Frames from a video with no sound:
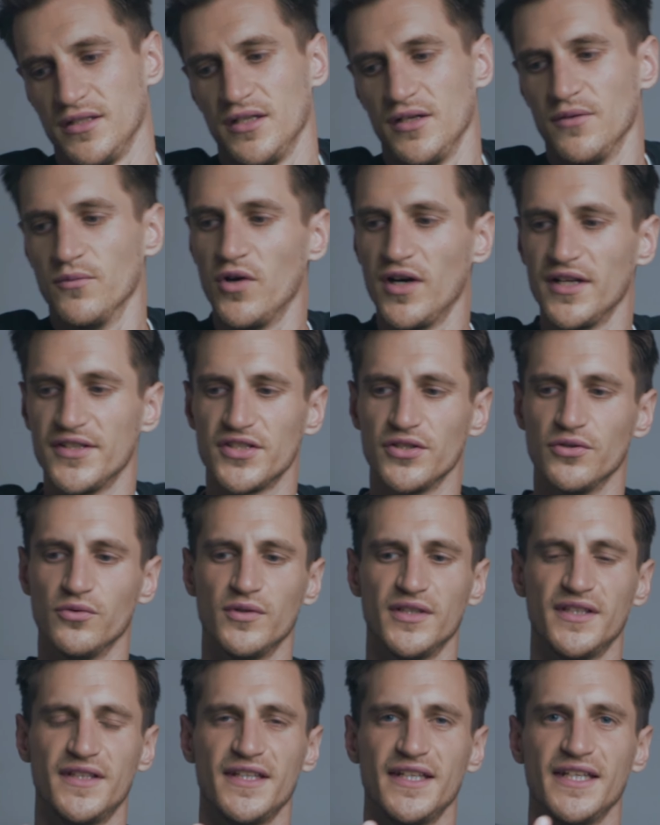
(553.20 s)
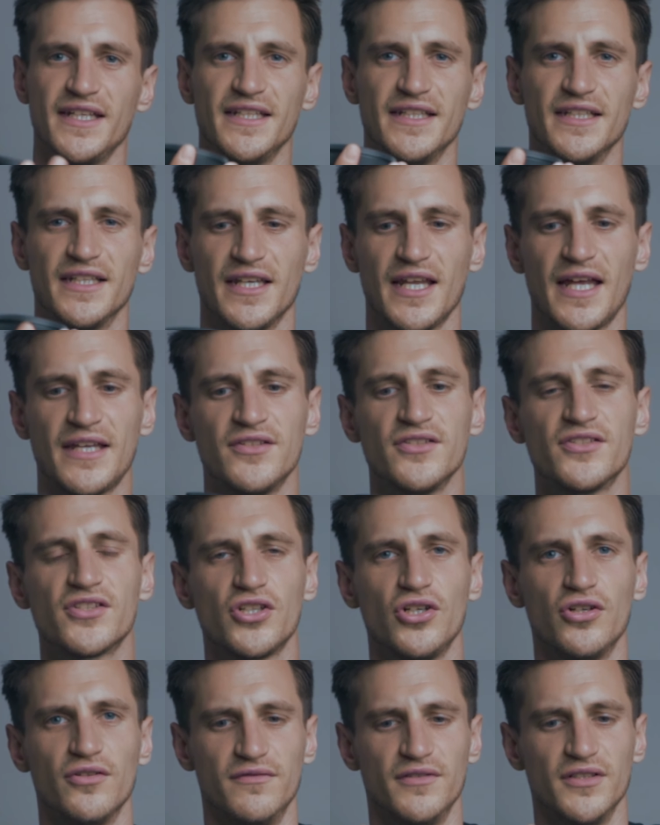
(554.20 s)
And what I do with the lens
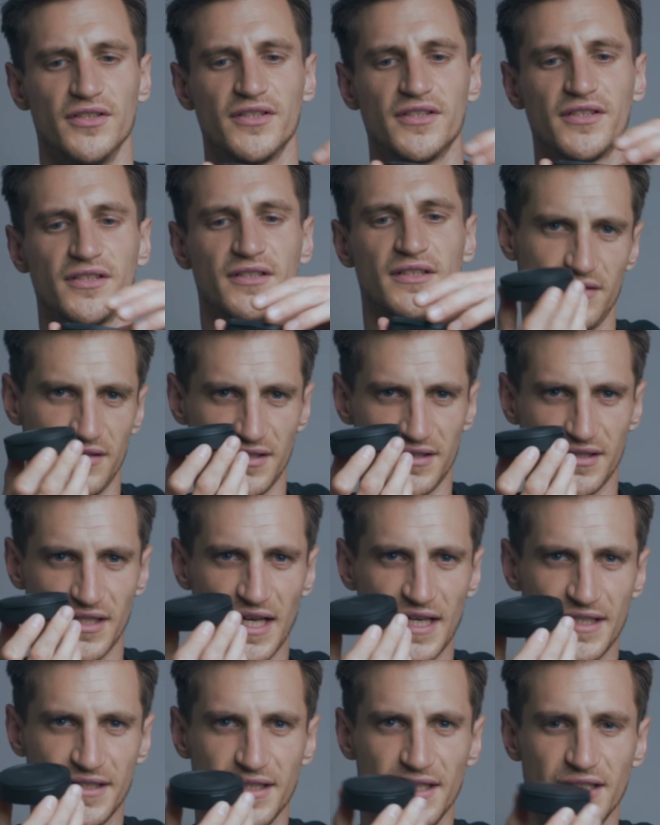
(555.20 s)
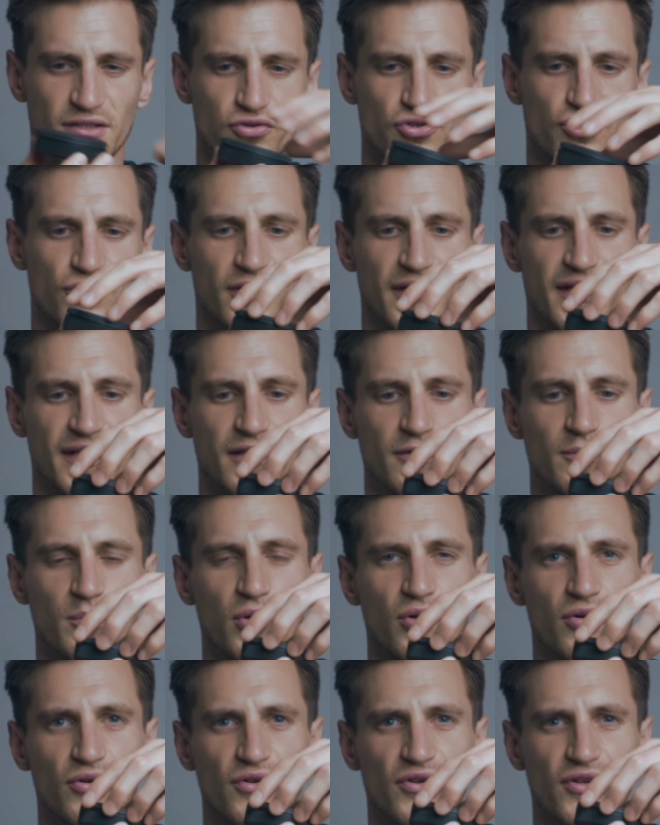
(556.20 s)
covers, this handy little trick, you
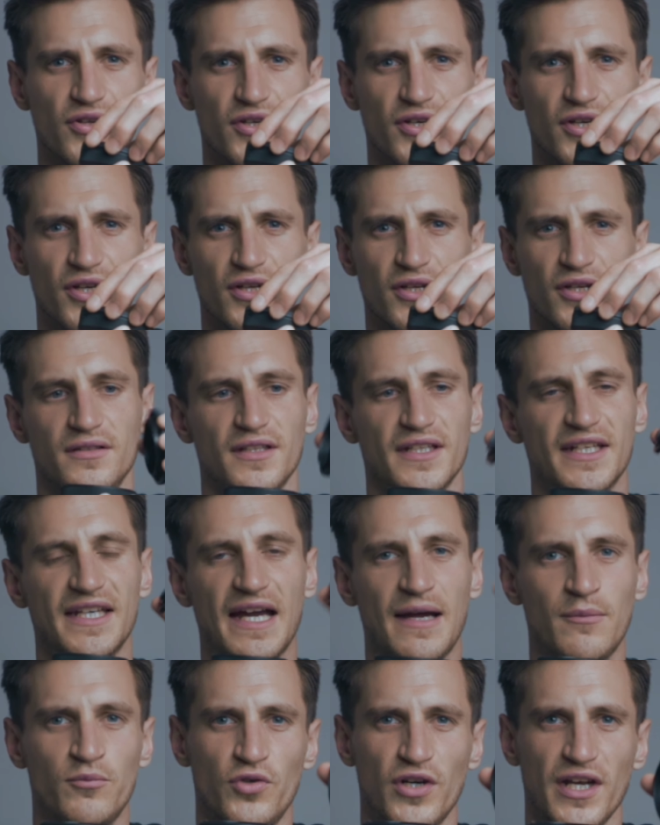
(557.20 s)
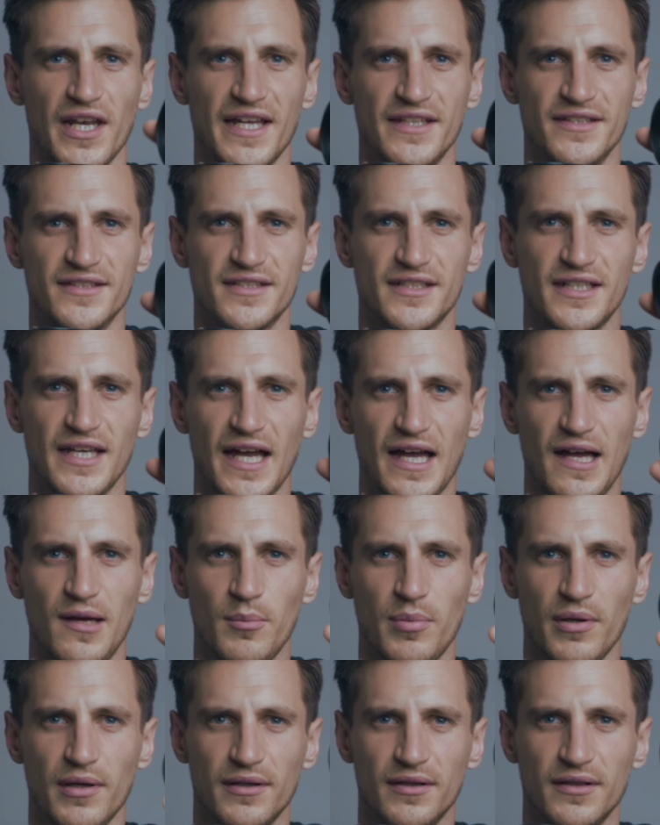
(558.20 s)
put the camera lens
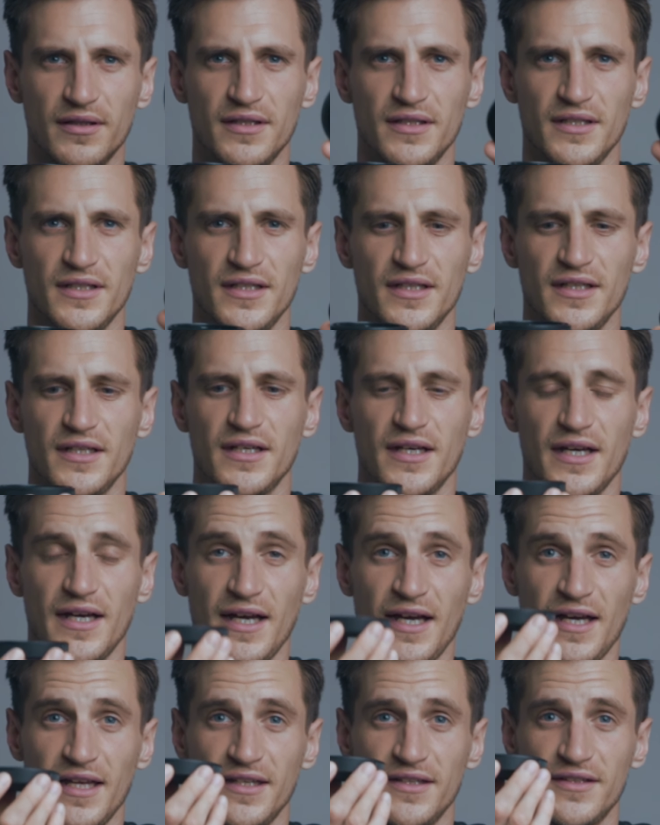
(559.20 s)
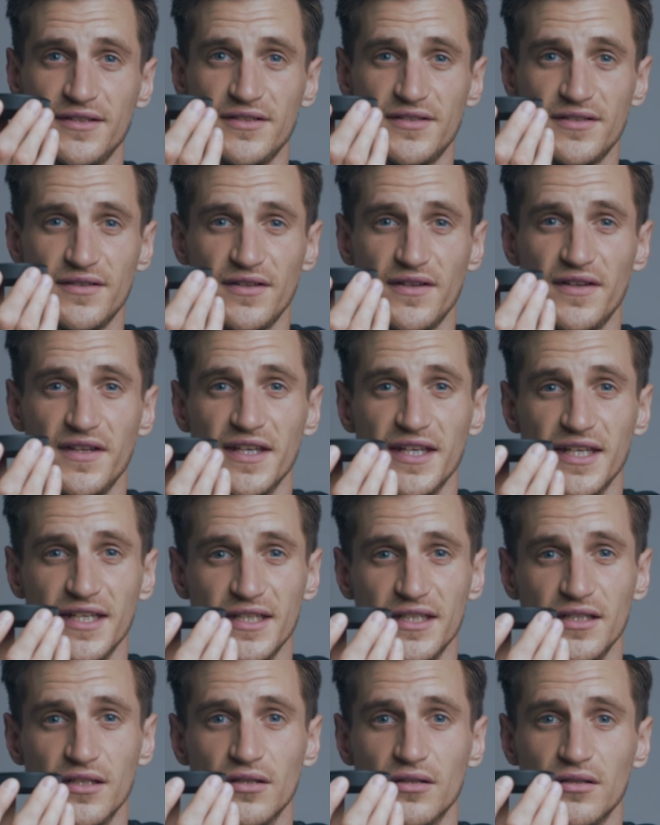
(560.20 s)
cap and
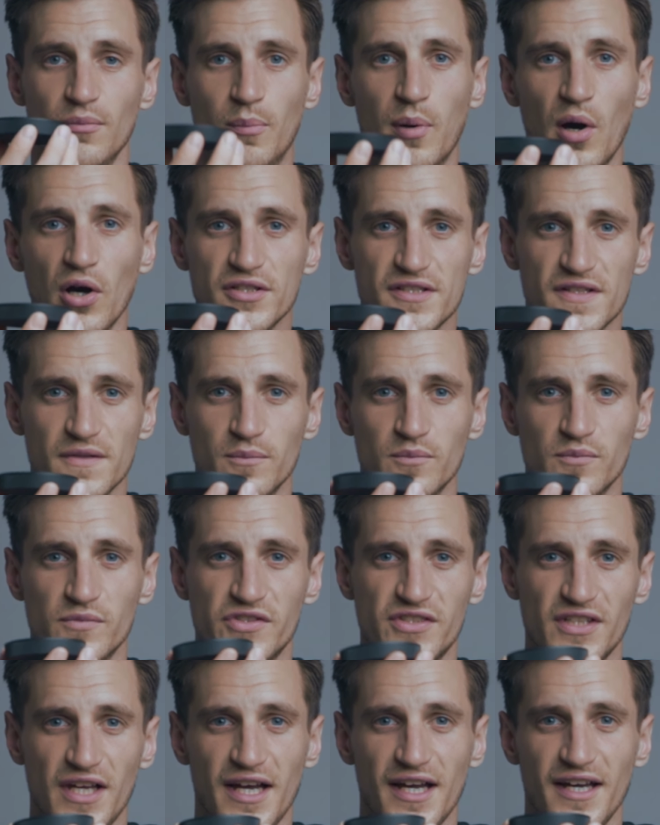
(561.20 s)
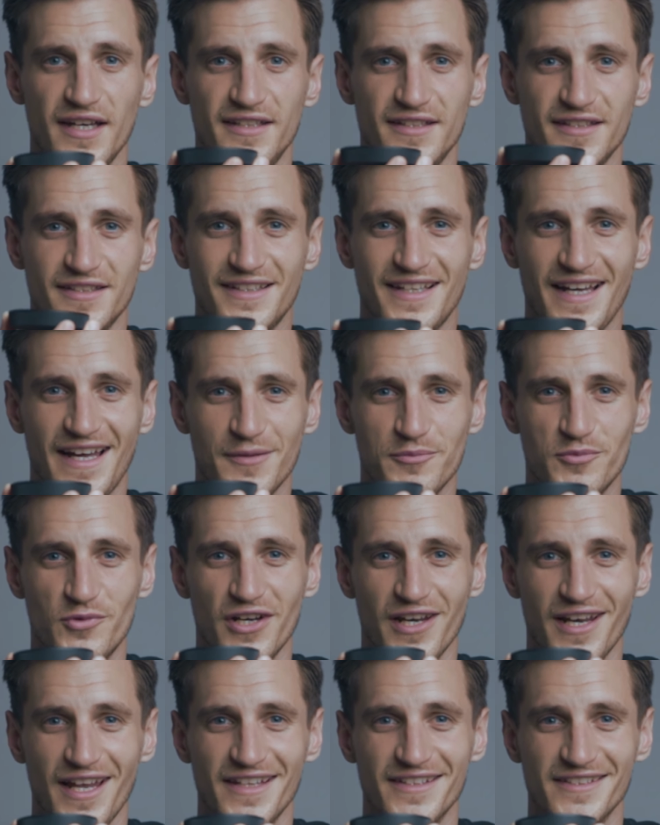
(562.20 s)
the bottom side
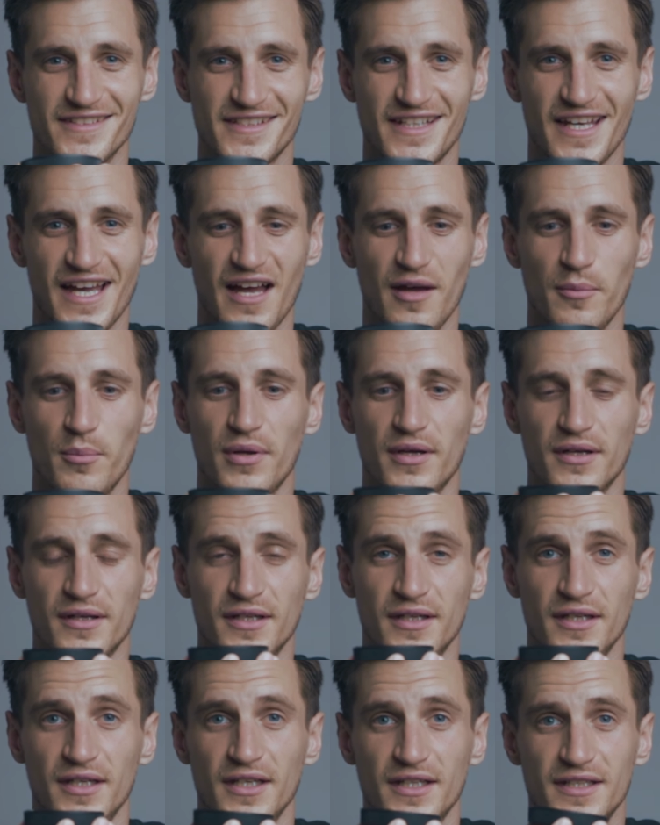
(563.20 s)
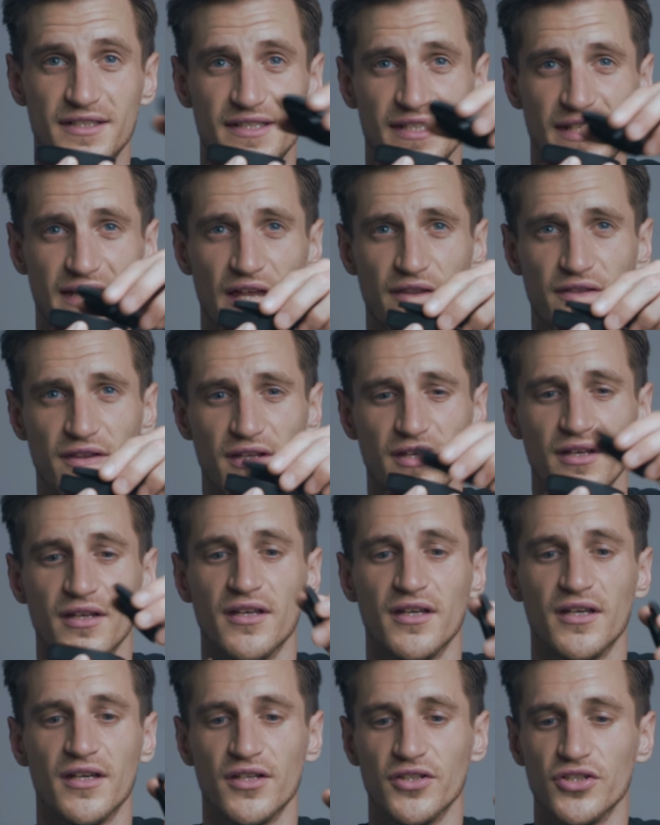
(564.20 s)
camera lens cap together
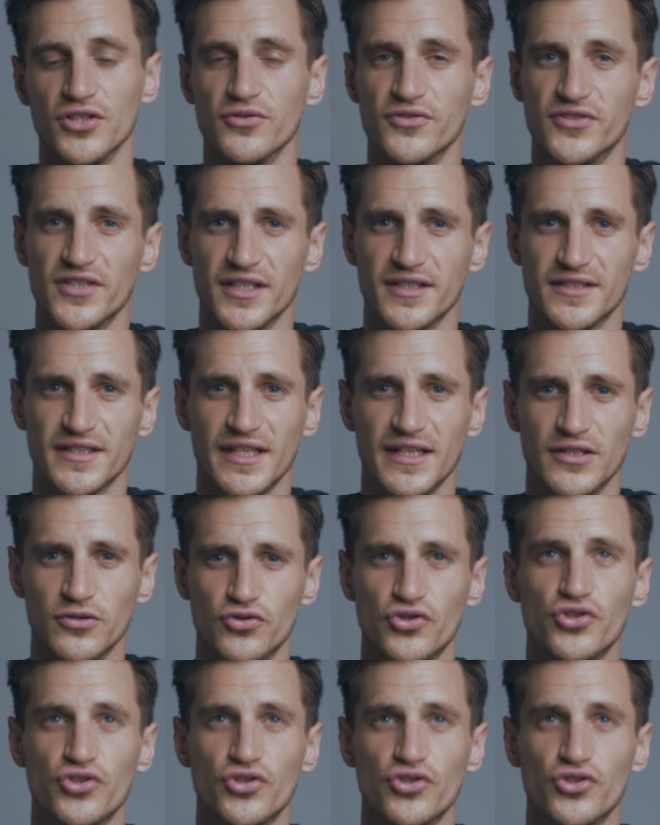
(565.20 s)
and use it as a little